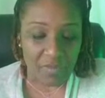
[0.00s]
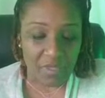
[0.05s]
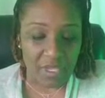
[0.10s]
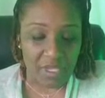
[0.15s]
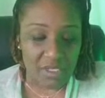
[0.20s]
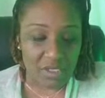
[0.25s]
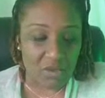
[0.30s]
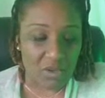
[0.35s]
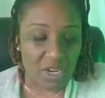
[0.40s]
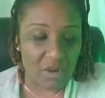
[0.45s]
And
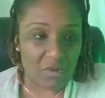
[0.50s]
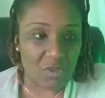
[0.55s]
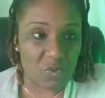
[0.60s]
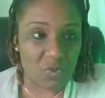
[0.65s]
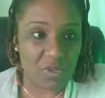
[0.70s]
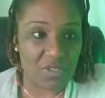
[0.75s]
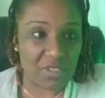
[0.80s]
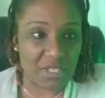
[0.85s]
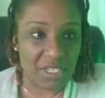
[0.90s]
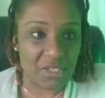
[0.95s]
so there was
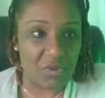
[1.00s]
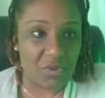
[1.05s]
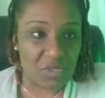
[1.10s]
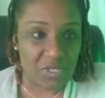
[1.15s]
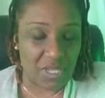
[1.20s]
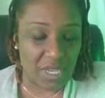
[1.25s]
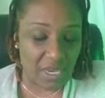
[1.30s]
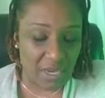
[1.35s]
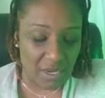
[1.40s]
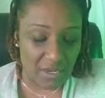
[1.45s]
one thing you
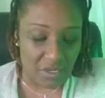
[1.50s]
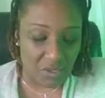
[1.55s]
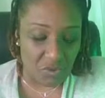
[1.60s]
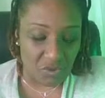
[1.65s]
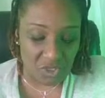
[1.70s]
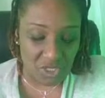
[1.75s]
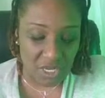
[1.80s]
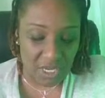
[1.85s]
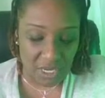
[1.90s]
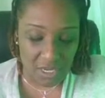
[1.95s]

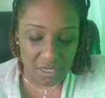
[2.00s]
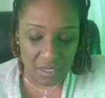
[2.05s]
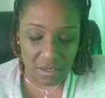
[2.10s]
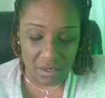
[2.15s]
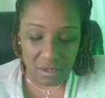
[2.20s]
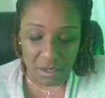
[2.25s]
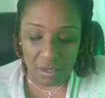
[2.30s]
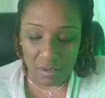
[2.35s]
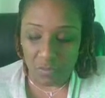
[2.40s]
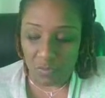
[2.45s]
said
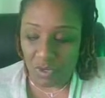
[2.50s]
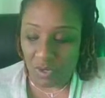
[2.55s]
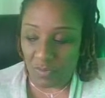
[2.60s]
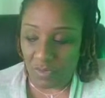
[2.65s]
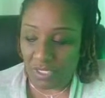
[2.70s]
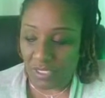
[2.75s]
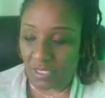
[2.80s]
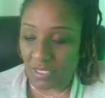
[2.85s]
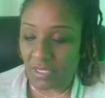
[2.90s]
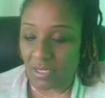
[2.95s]
when
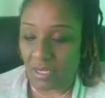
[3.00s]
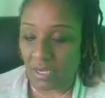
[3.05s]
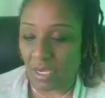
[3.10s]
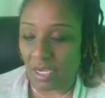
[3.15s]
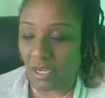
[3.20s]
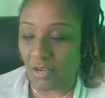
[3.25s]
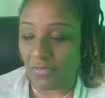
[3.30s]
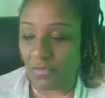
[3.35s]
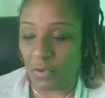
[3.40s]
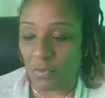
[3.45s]
we did the
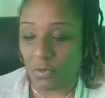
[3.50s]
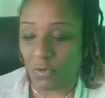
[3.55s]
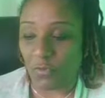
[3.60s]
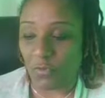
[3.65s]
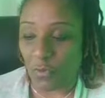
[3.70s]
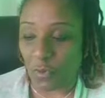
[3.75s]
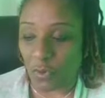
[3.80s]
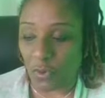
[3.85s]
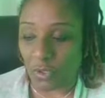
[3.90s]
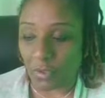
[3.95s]
interview
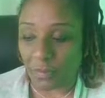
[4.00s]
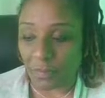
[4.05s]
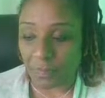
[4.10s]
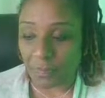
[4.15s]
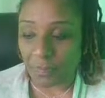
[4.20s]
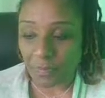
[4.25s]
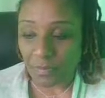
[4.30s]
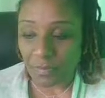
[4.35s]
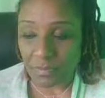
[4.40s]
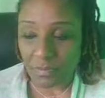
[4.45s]
before
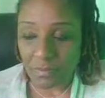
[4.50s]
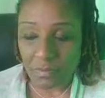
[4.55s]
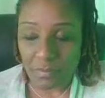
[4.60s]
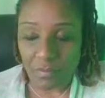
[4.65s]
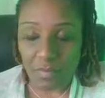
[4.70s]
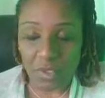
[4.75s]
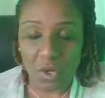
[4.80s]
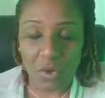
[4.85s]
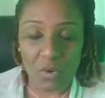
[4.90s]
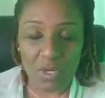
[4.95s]

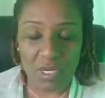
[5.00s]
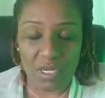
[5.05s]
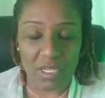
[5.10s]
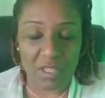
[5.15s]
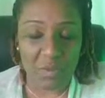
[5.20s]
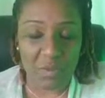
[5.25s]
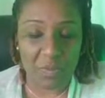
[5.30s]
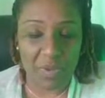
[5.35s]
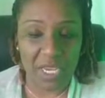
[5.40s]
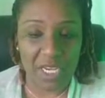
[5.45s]
on
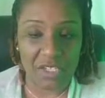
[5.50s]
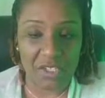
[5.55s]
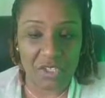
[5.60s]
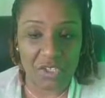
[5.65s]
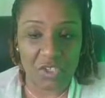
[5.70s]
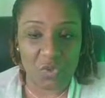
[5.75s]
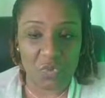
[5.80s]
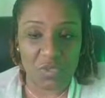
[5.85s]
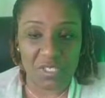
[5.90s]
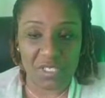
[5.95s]
another page, and
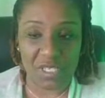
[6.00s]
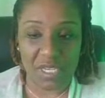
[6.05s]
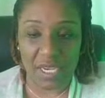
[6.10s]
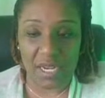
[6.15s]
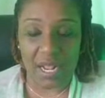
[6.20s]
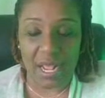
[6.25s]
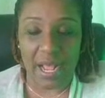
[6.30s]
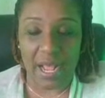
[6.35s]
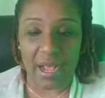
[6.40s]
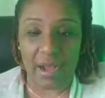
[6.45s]
you were saying
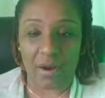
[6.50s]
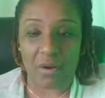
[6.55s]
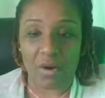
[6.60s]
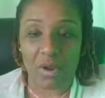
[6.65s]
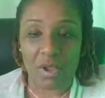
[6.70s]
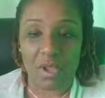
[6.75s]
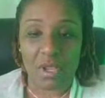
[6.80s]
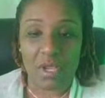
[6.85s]
how